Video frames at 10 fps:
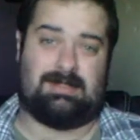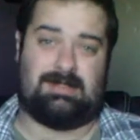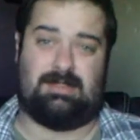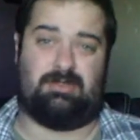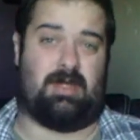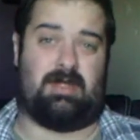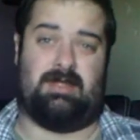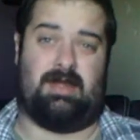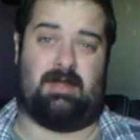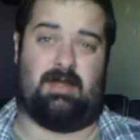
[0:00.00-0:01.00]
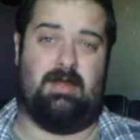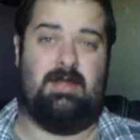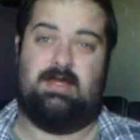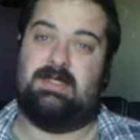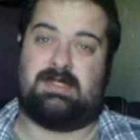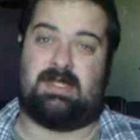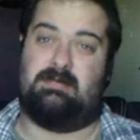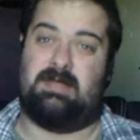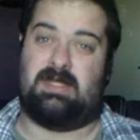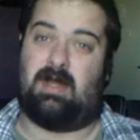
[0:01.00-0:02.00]
Dragon Dagger. It's going to
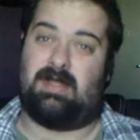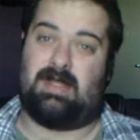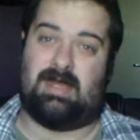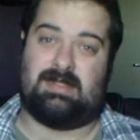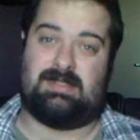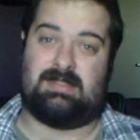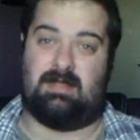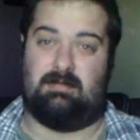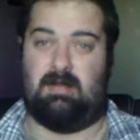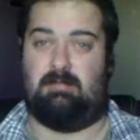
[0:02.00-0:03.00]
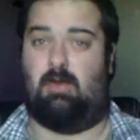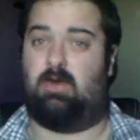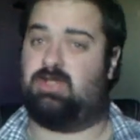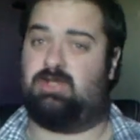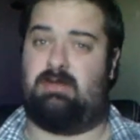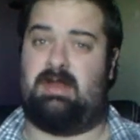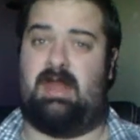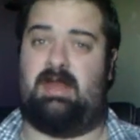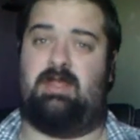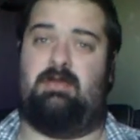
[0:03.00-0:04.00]
be die-cast, it's going to be more screen
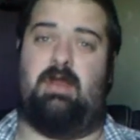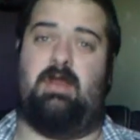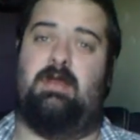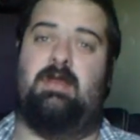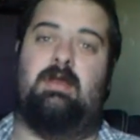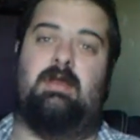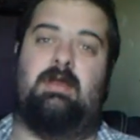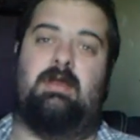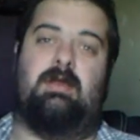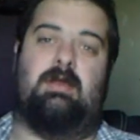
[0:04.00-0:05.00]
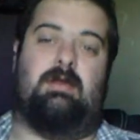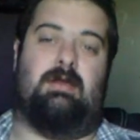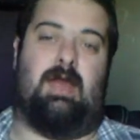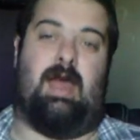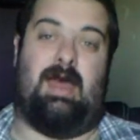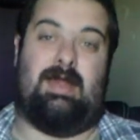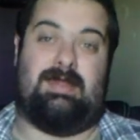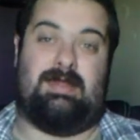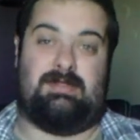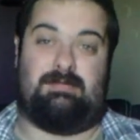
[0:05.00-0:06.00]
accurate, and
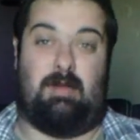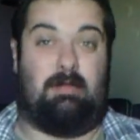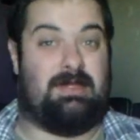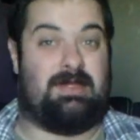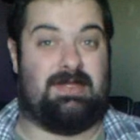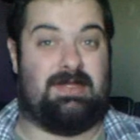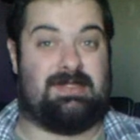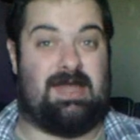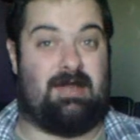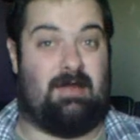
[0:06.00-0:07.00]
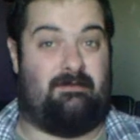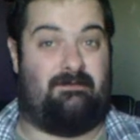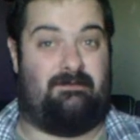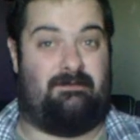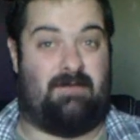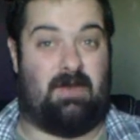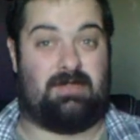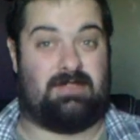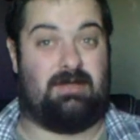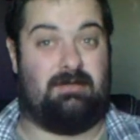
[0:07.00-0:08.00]
it's probably going to sound a fuck
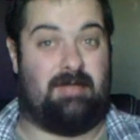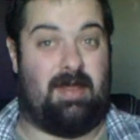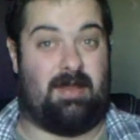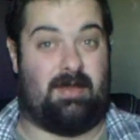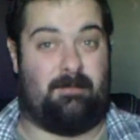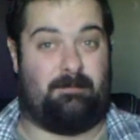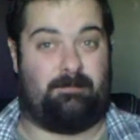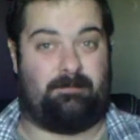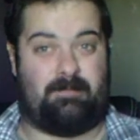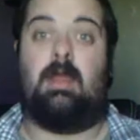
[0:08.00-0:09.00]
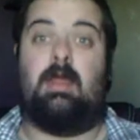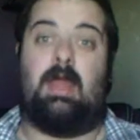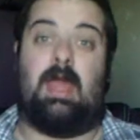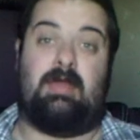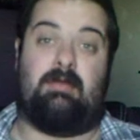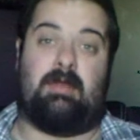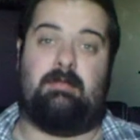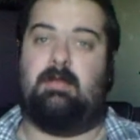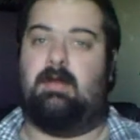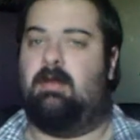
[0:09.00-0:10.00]
ton better. Anyway,
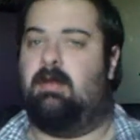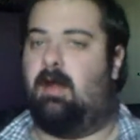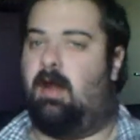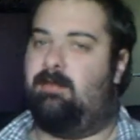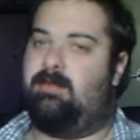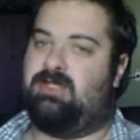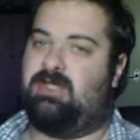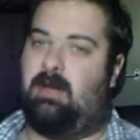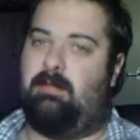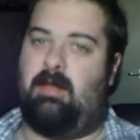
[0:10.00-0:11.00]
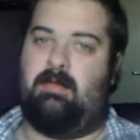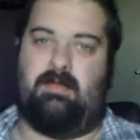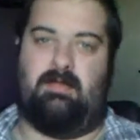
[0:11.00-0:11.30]
I've been Sharpo.